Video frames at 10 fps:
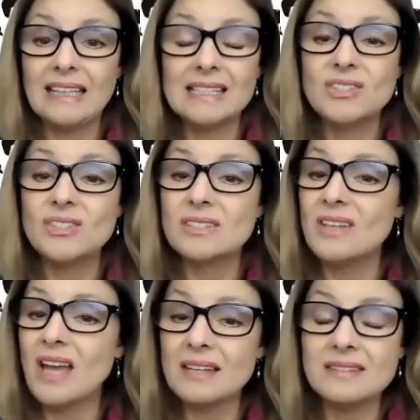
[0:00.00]
It's
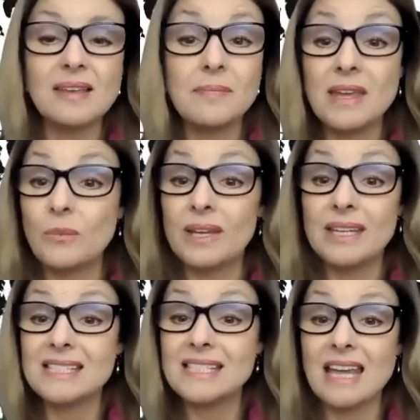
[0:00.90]
not something we
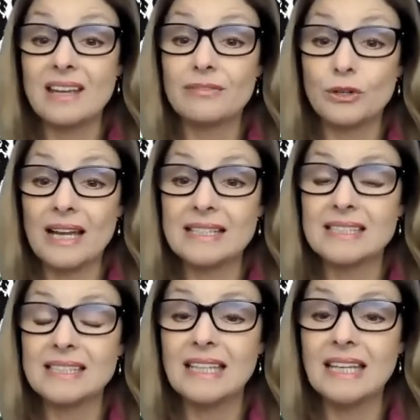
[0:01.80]
can take for
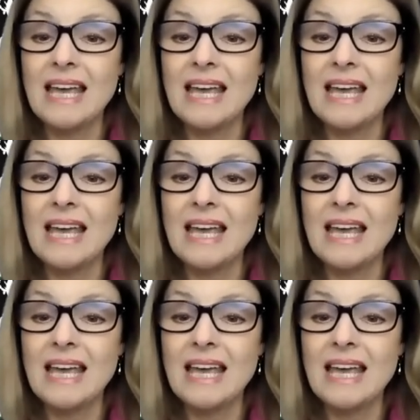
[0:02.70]
granted.